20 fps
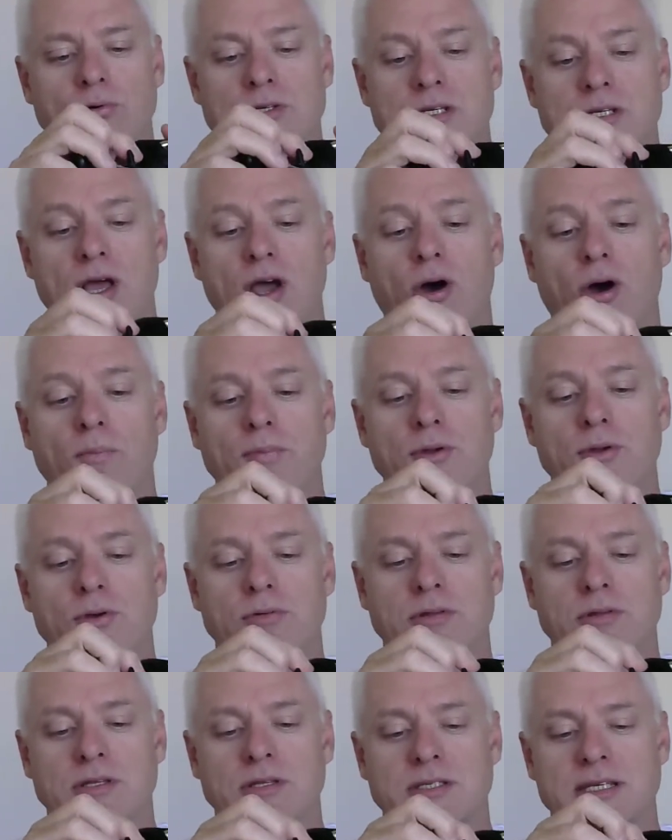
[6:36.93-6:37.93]
help
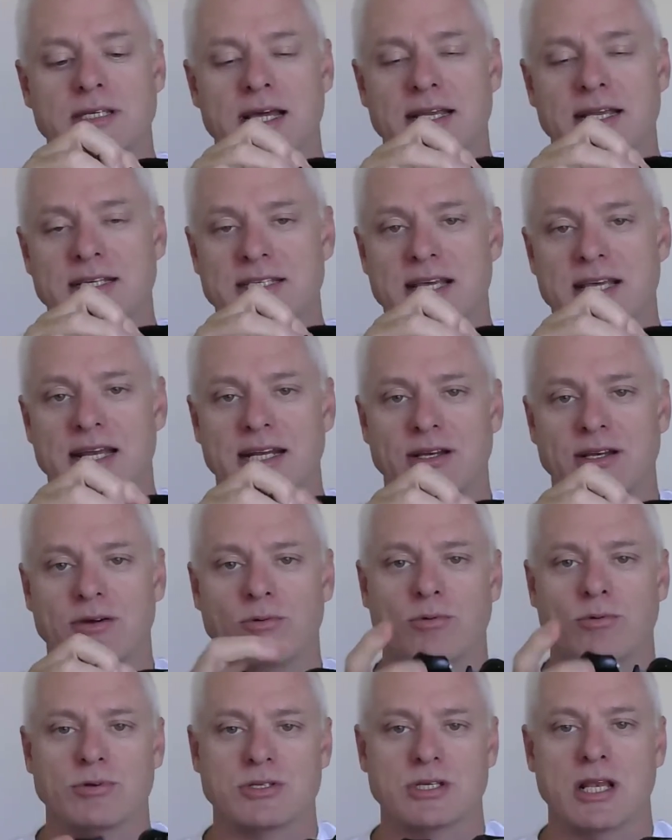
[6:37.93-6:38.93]
you set a setting that
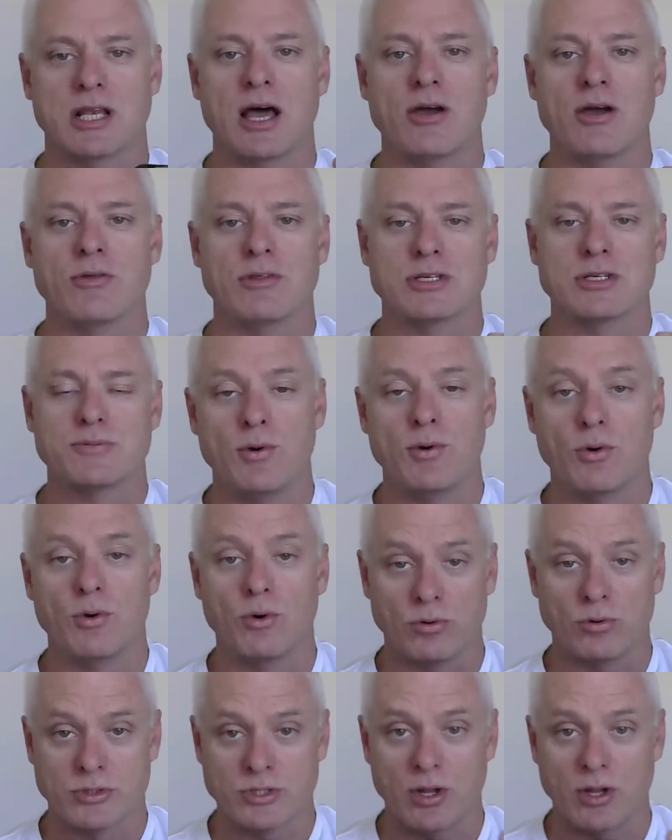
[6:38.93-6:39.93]
will slow the spool
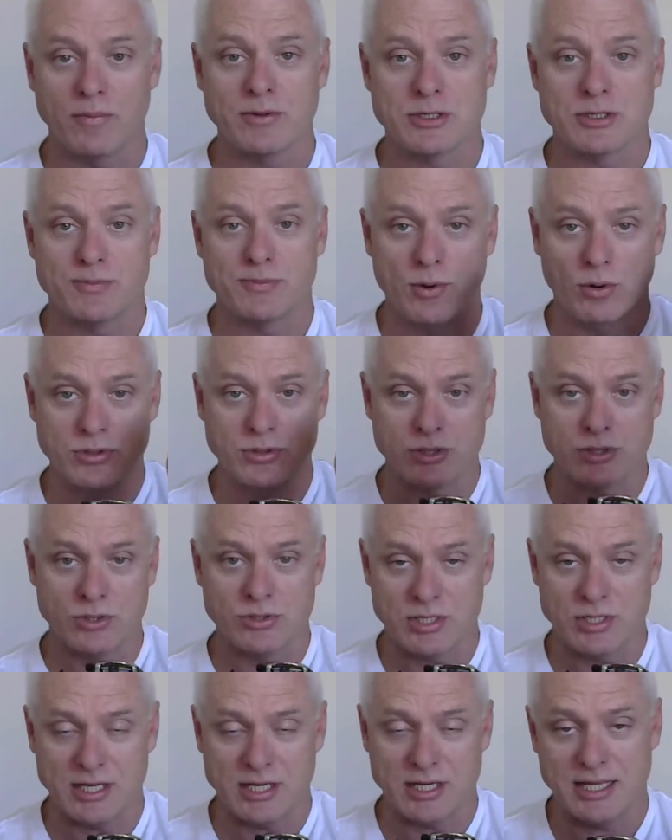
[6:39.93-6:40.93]
or stop the spool as soon
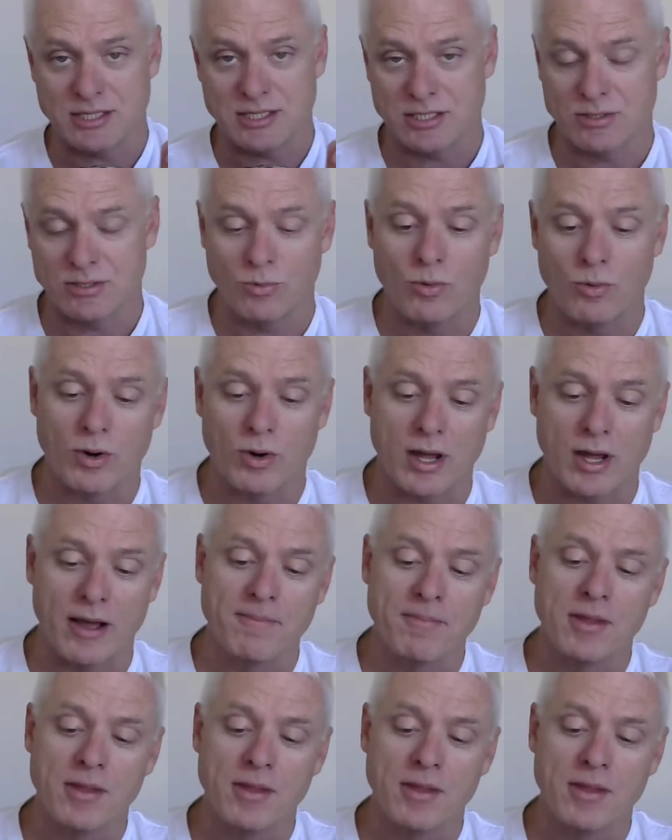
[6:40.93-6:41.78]
as it hits the water.